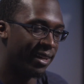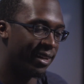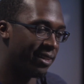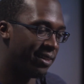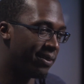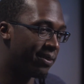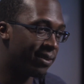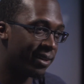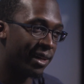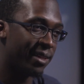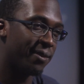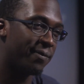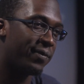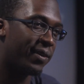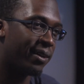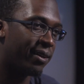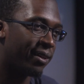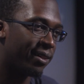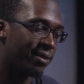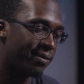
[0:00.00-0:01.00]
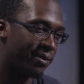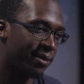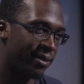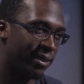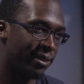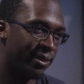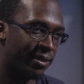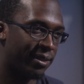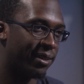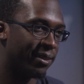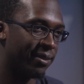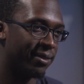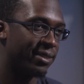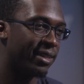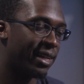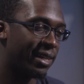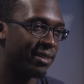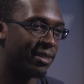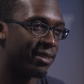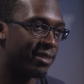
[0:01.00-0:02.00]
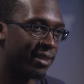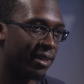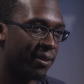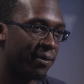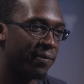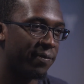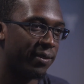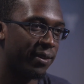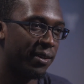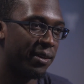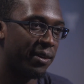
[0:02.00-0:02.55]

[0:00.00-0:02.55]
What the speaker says: and that you can either follow through and kill all those guys yourself,